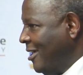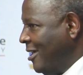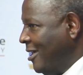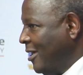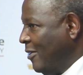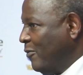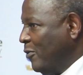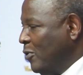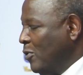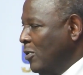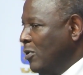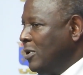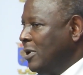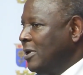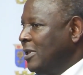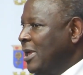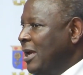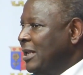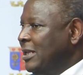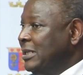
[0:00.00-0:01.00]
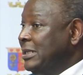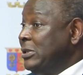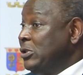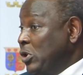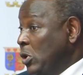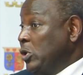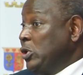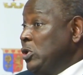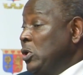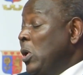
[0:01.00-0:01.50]
If you look at the
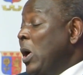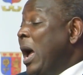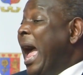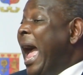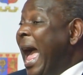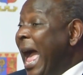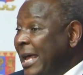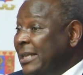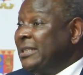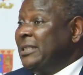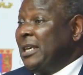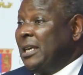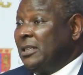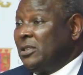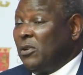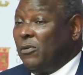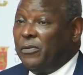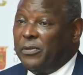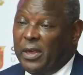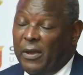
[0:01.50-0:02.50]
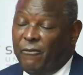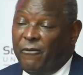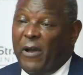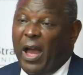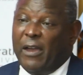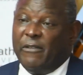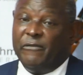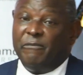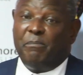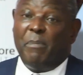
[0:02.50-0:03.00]
total assets of the
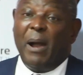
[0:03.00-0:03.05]
5